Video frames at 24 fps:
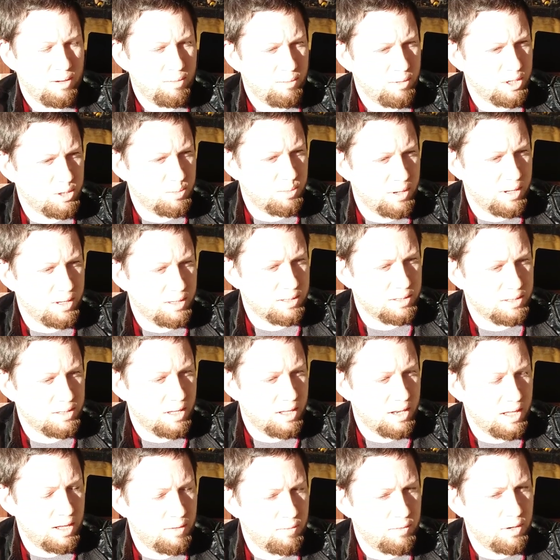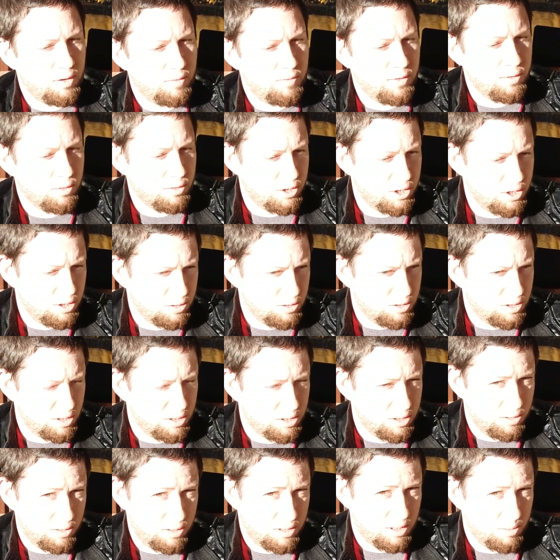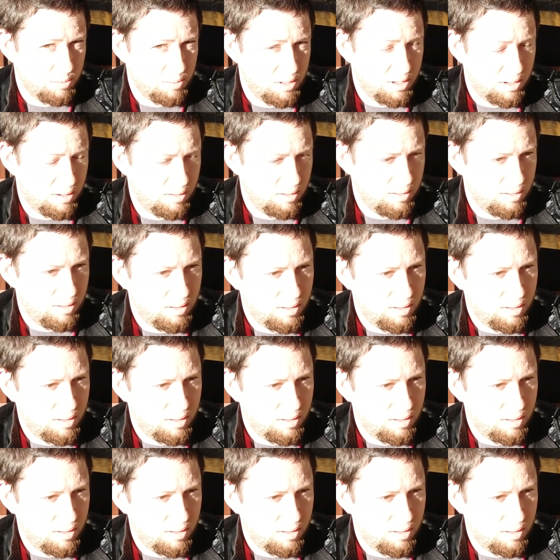Which means that even if you choose to do something,